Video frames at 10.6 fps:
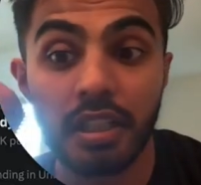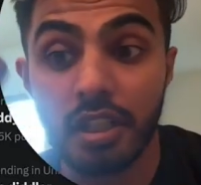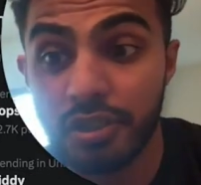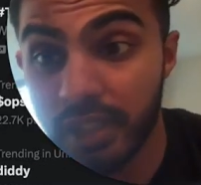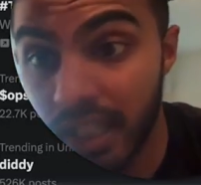
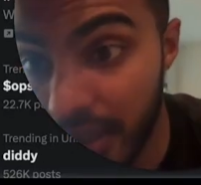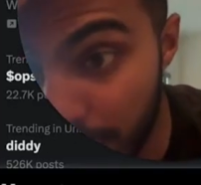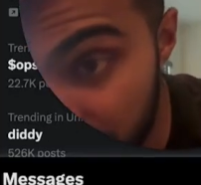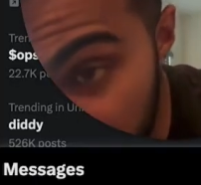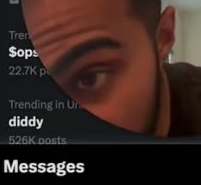so yeah,
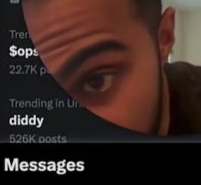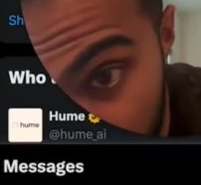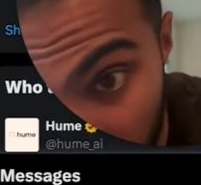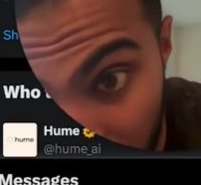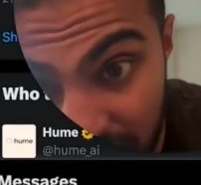there was this
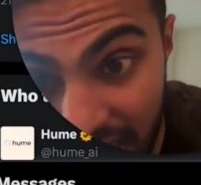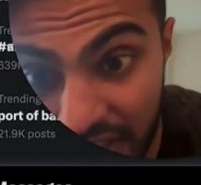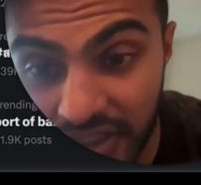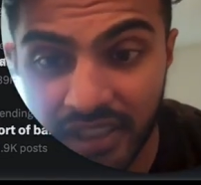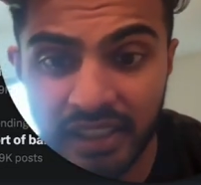
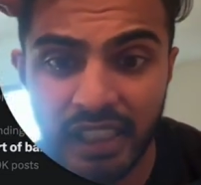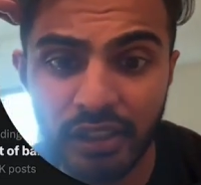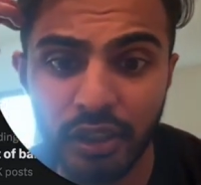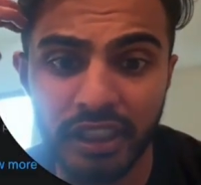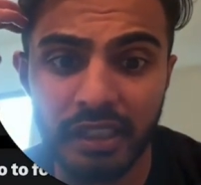conversation, and
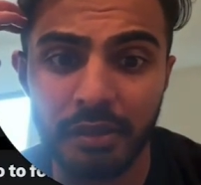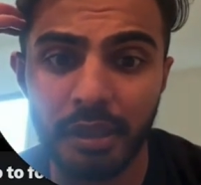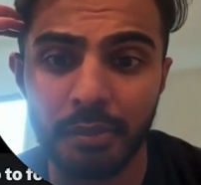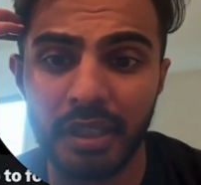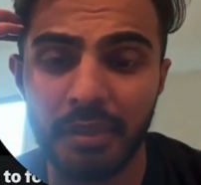then looking a,
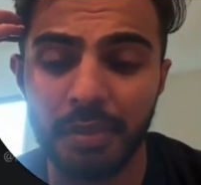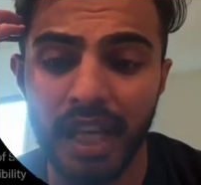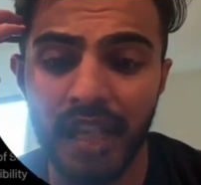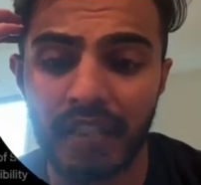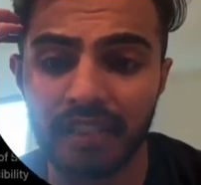a bit
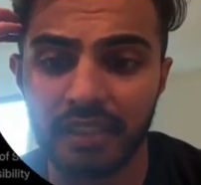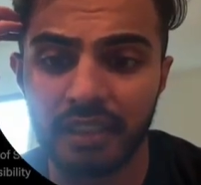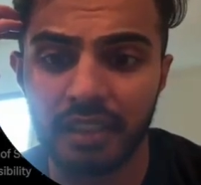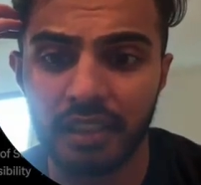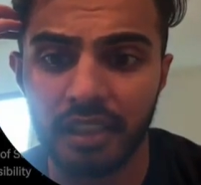back,
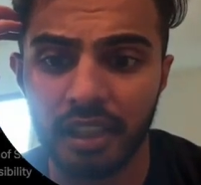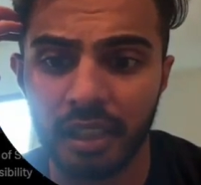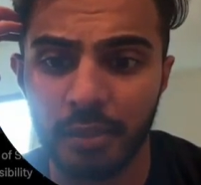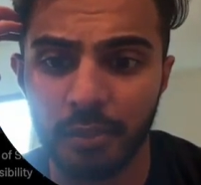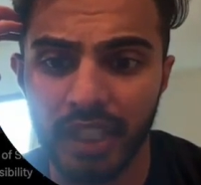um, we